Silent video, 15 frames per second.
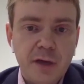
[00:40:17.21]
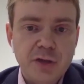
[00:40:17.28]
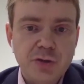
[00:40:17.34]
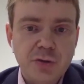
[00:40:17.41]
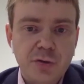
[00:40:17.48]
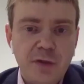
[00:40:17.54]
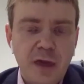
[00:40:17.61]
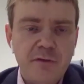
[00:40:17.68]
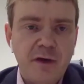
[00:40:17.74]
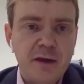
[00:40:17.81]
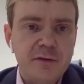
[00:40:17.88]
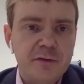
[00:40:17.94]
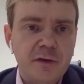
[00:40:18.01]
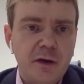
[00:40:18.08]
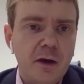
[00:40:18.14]
It should say
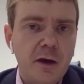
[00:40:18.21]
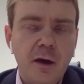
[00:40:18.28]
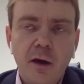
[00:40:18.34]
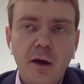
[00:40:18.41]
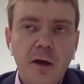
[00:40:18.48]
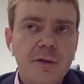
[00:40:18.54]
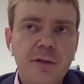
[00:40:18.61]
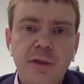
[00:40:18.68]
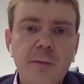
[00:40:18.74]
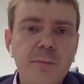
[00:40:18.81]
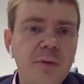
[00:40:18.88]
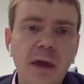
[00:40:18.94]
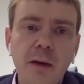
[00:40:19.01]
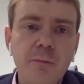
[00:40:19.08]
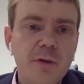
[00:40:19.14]
that
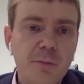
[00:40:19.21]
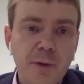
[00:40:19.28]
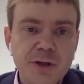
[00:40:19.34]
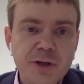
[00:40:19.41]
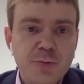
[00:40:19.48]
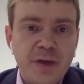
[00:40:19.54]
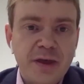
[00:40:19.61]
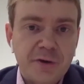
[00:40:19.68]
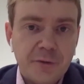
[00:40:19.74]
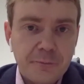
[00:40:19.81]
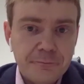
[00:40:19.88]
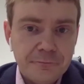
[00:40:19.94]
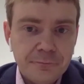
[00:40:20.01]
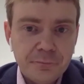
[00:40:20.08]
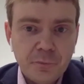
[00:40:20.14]
CPM is much better.